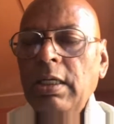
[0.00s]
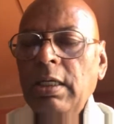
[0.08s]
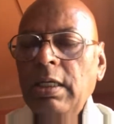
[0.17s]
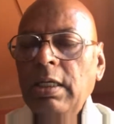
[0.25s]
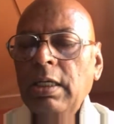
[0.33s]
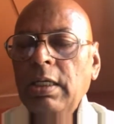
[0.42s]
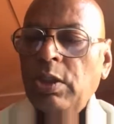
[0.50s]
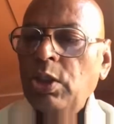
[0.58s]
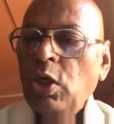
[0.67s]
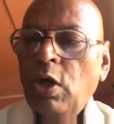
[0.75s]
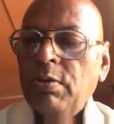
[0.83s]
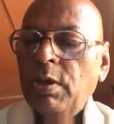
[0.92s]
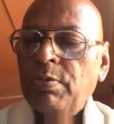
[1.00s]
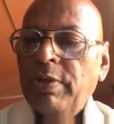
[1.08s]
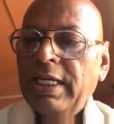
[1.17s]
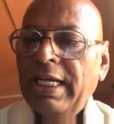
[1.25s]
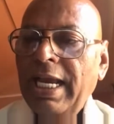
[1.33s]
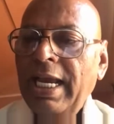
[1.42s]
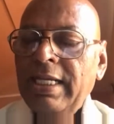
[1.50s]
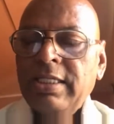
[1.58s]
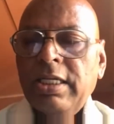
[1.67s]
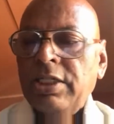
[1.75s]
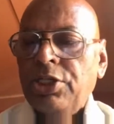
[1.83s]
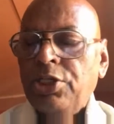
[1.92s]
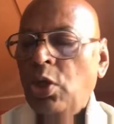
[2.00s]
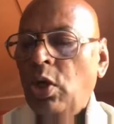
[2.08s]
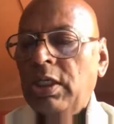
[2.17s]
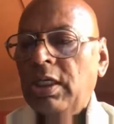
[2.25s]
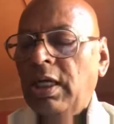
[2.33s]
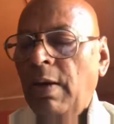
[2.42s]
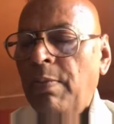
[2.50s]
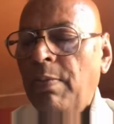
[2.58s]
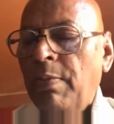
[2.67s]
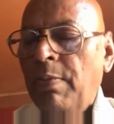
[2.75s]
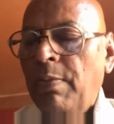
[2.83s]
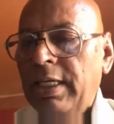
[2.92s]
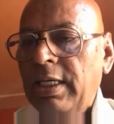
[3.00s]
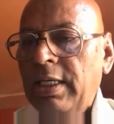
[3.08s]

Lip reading: A poet could not but be gay in such a jocund company.